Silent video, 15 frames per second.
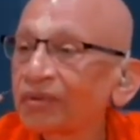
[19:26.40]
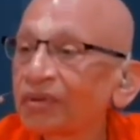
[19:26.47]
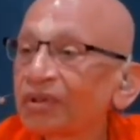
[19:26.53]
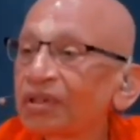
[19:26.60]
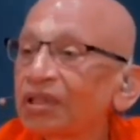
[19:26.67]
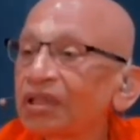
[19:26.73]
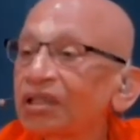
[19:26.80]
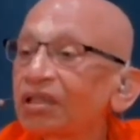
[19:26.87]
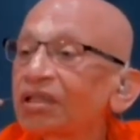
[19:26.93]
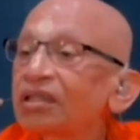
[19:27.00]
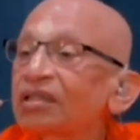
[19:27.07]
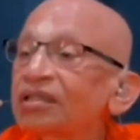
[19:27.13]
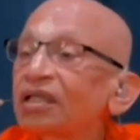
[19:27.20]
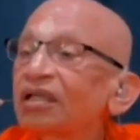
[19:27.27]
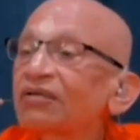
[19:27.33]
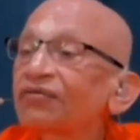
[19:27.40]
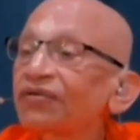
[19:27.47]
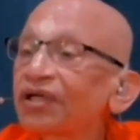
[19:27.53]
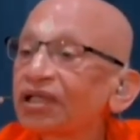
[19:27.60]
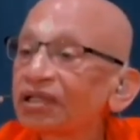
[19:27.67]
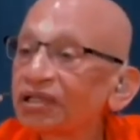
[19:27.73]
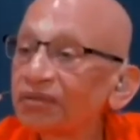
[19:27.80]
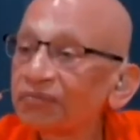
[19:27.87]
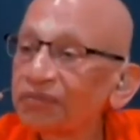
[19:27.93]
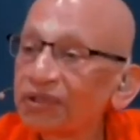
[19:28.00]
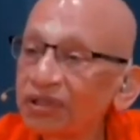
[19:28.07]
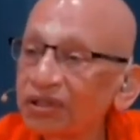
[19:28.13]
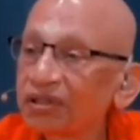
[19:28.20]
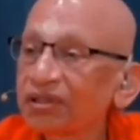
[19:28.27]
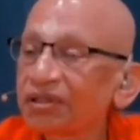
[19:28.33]
Inner
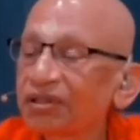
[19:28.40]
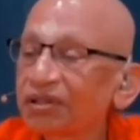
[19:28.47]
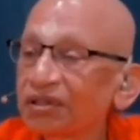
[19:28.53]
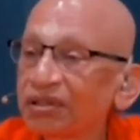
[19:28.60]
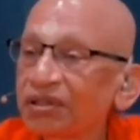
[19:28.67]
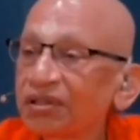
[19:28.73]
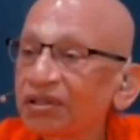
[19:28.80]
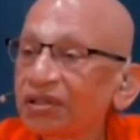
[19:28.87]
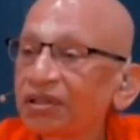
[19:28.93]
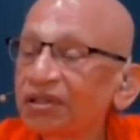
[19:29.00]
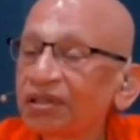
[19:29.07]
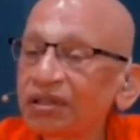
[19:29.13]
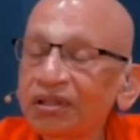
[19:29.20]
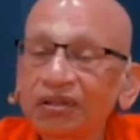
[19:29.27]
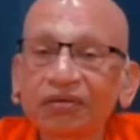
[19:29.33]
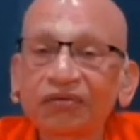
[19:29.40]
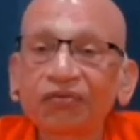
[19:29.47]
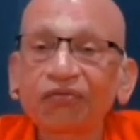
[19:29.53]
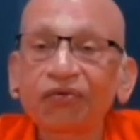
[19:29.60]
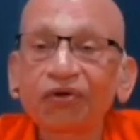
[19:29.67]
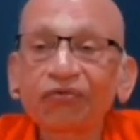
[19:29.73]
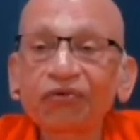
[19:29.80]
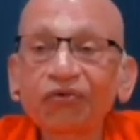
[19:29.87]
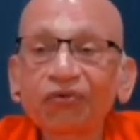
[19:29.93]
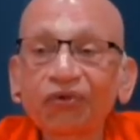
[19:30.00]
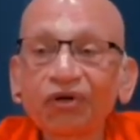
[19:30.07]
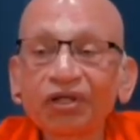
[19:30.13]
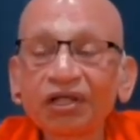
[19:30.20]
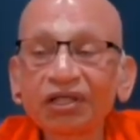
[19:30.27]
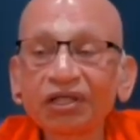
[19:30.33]
self-acceptance. What we
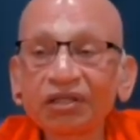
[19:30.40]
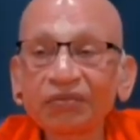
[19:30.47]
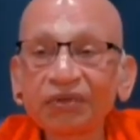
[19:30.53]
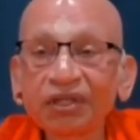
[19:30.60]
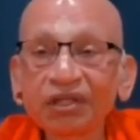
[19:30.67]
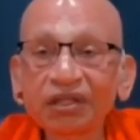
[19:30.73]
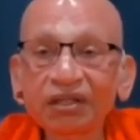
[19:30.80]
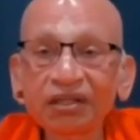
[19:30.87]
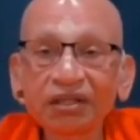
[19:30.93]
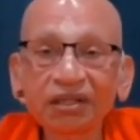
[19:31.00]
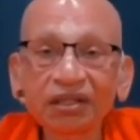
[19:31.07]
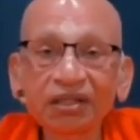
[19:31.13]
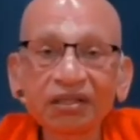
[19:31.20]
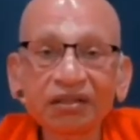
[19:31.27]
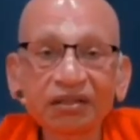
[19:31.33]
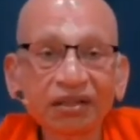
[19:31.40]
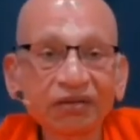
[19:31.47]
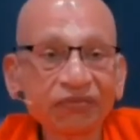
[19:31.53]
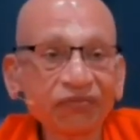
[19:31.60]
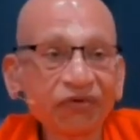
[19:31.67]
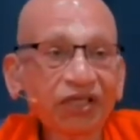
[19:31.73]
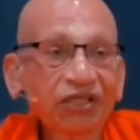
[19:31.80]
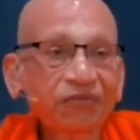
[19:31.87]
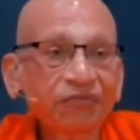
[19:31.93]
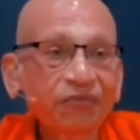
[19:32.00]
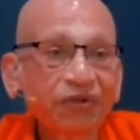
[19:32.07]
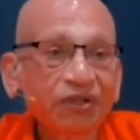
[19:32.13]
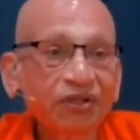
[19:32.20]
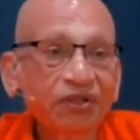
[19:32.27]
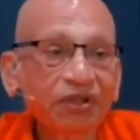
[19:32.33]
want ultimately is that wise
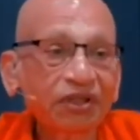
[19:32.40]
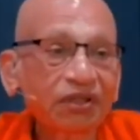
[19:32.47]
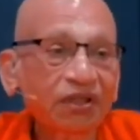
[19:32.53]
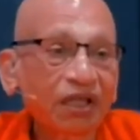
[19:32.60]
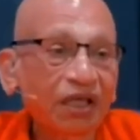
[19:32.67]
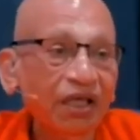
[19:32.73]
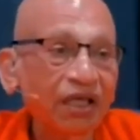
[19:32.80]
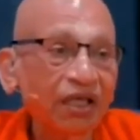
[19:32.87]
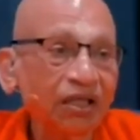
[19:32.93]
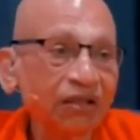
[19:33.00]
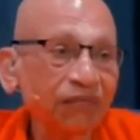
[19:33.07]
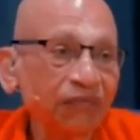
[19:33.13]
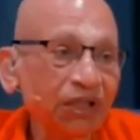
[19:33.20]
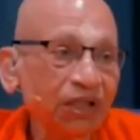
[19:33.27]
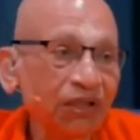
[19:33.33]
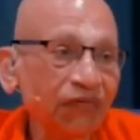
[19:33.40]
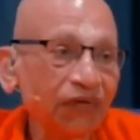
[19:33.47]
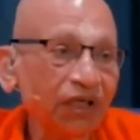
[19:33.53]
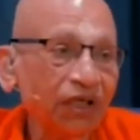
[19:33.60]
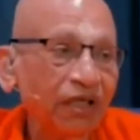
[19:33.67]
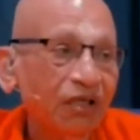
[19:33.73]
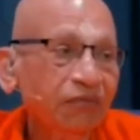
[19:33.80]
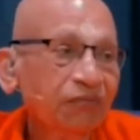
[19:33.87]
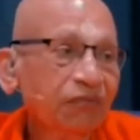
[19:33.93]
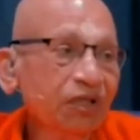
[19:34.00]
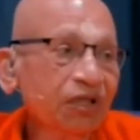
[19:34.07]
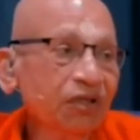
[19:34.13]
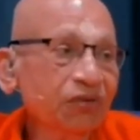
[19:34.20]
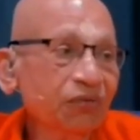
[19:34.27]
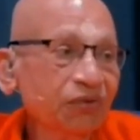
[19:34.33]
person is Atmanev
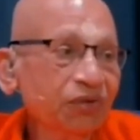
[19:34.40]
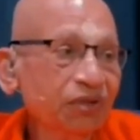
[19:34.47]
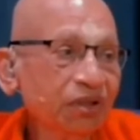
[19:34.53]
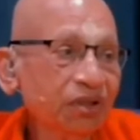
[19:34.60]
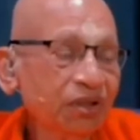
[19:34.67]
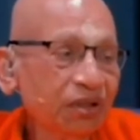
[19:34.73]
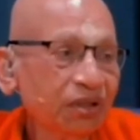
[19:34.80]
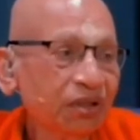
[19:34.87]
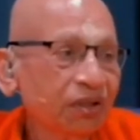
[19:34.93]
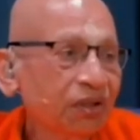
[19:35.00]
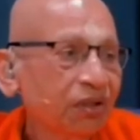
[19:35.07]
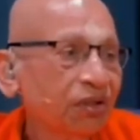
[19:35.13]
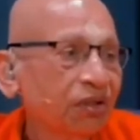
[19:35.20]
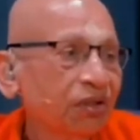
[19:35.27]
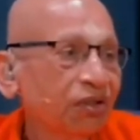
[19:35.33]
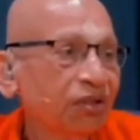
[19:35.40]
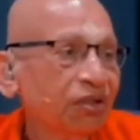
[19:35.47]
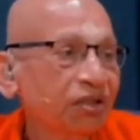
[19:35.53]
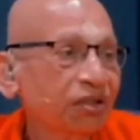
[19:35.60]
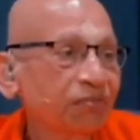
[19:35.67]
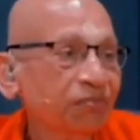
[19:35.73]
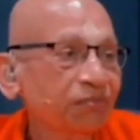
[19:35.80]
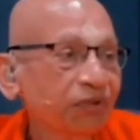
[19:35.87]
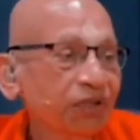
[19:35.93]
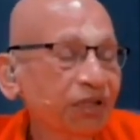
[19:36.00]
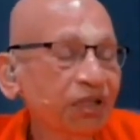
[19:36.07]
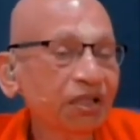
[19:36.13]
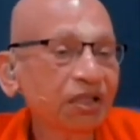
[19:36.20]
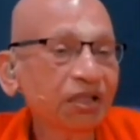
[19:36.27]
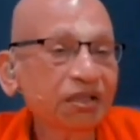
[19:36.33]
Atmana Tushtaha. He is
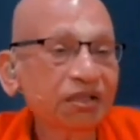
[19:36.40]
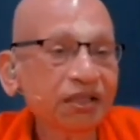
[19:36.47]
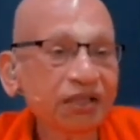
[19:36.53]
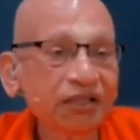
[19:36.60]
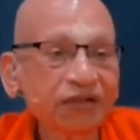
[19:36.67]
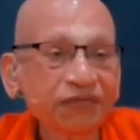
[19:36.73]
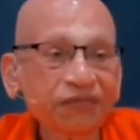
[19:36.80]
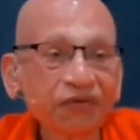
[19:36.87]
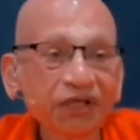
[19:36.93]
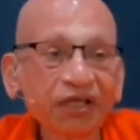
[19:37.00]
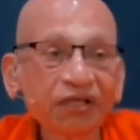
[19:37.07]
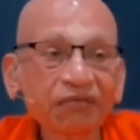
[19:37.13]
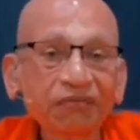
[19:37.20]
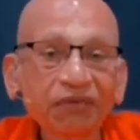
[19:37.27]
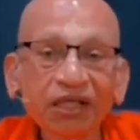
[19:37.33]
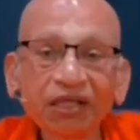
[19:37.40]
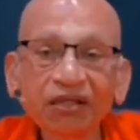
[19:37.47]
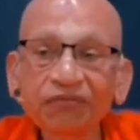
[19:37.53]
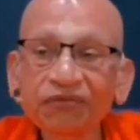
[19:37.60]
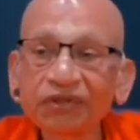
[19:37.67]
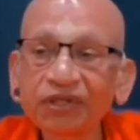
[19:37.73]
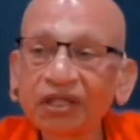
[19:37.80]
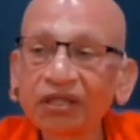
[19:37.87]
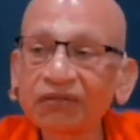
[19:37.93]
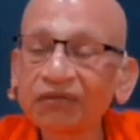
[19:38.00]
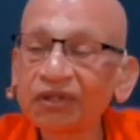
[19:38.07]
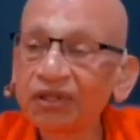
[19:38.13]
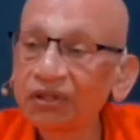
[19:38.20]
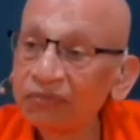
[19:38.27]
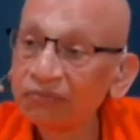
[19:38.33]
completely satisfied by himself.
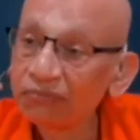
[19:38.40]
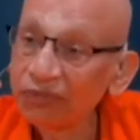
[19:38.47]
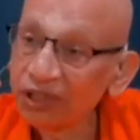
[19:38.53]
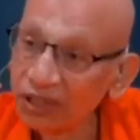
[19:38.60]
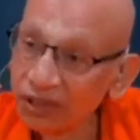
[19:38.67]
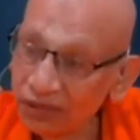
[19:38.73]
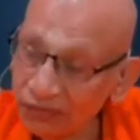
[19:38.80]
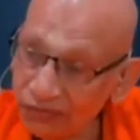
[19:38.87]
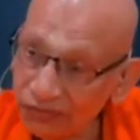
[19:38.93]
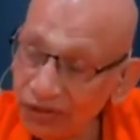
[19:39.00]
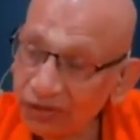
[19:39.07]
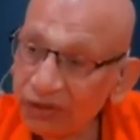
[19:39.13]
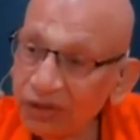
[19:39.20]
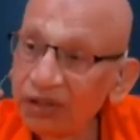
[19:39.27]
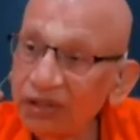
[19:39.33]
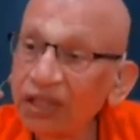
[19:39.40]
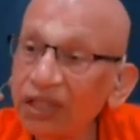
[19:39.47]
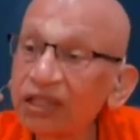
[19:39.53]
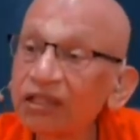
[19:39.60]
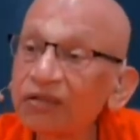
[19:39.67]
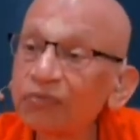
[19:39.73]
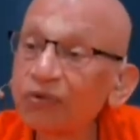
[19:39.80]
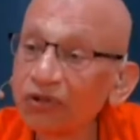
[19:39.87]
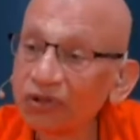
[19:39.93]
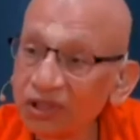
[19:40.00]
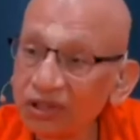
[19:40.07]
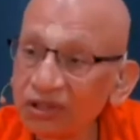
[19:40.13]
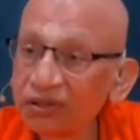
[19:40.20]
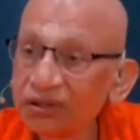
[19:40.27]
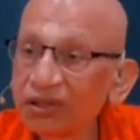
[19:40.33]
But that is a
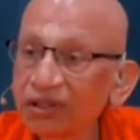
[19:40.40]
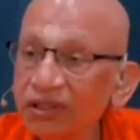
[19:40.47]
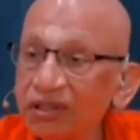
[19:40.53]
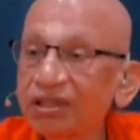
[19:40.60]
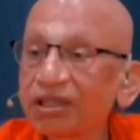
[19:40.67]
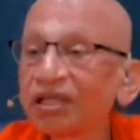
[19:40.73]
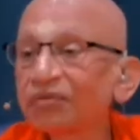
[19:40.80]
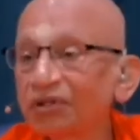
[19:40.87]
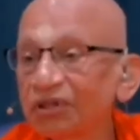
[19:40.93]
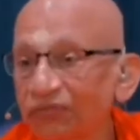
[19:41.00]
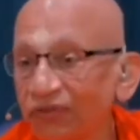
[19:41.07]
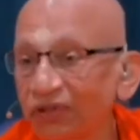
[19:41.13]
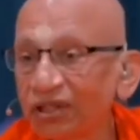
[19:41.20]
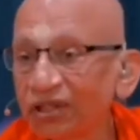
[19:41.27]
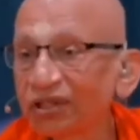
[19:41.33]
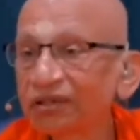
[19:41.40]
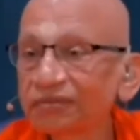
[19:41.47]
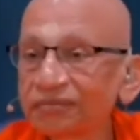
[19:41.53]
process. It doesn't happen in one day.